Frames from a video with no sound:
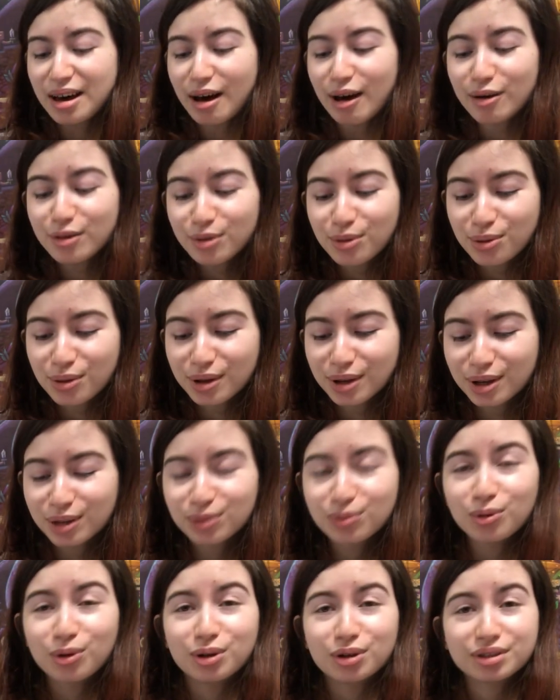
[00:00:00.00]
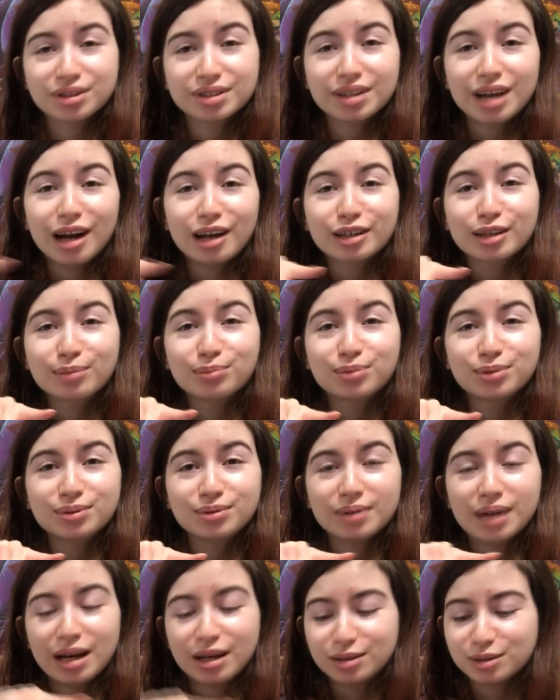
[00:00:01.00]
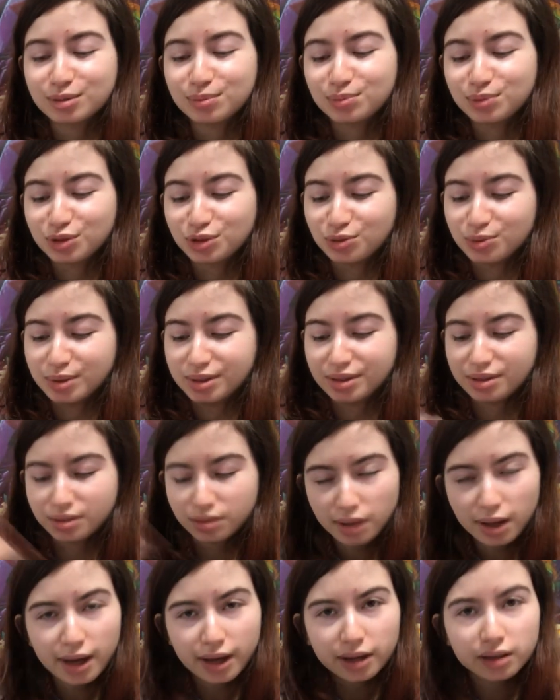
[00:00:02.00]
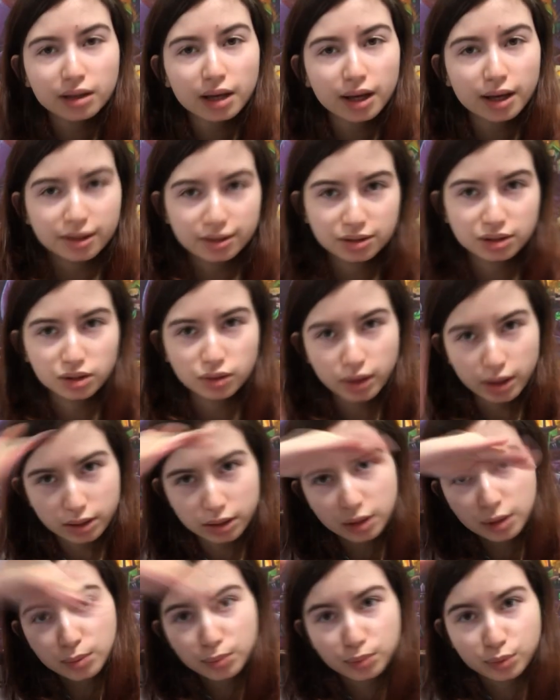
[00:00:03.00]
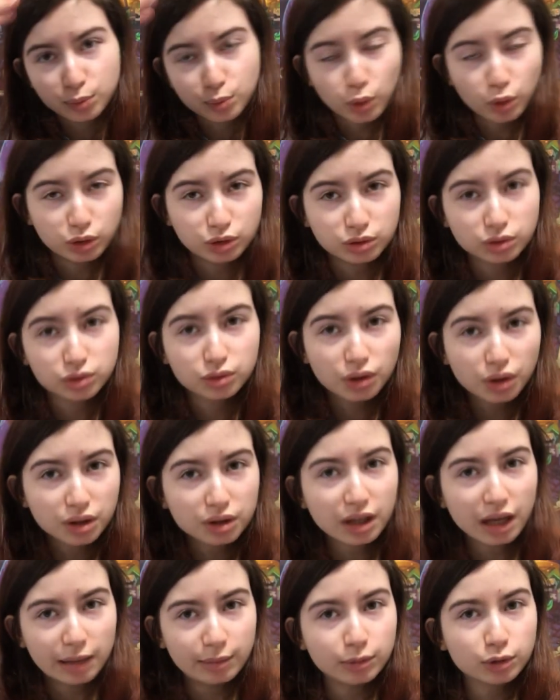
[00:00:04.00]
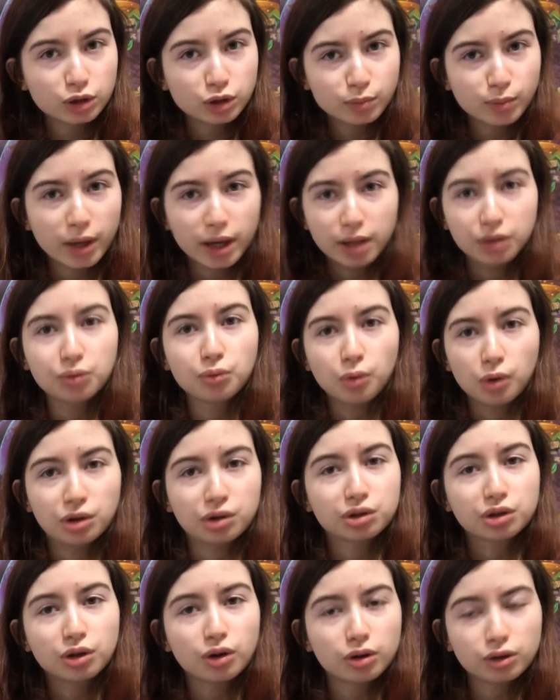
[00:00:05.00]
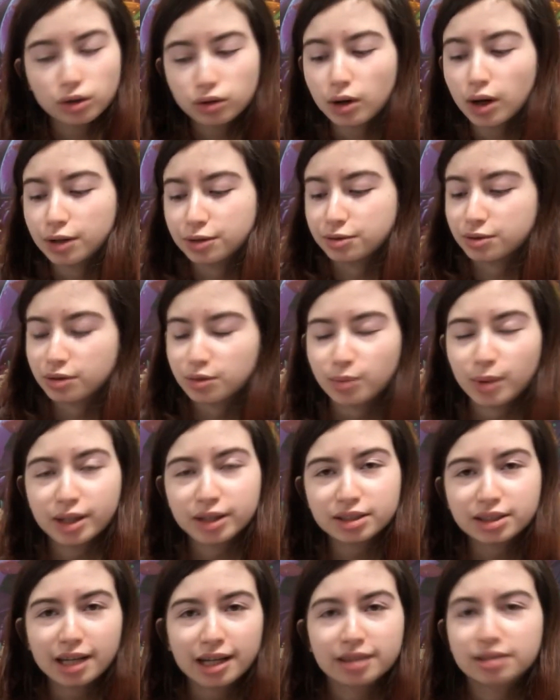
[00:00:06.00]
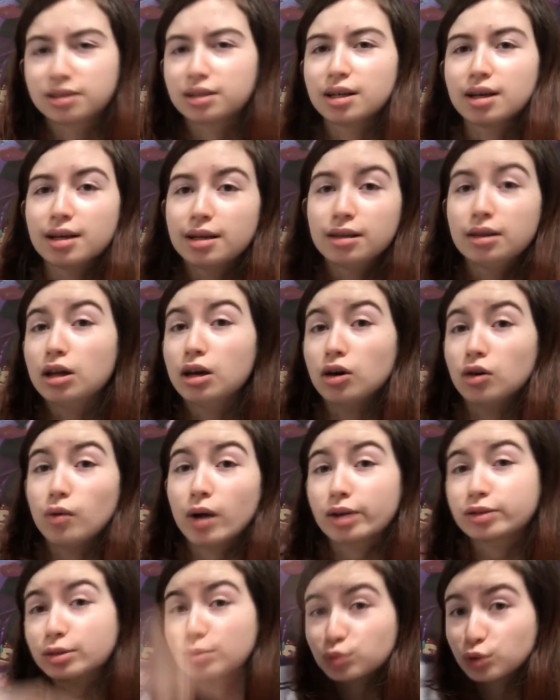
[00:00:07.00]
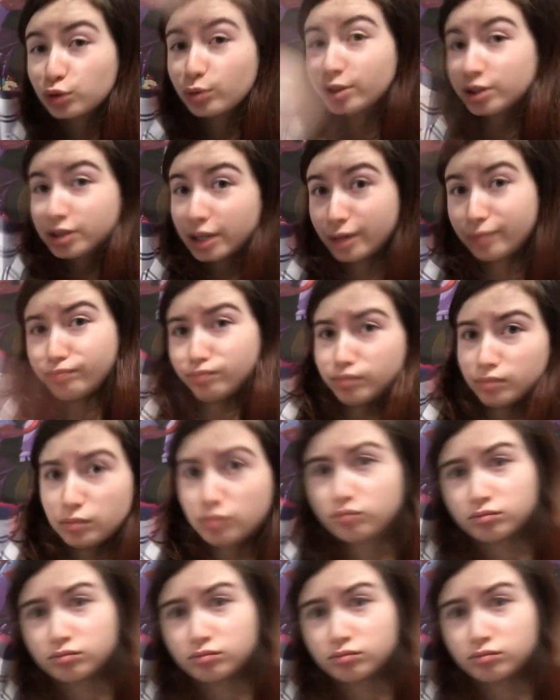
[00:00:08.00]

How do you think it works? Art improvement. Yeah, it's directly proportionate to the time you spend working on your art. It makes sense. No, art improvement is like,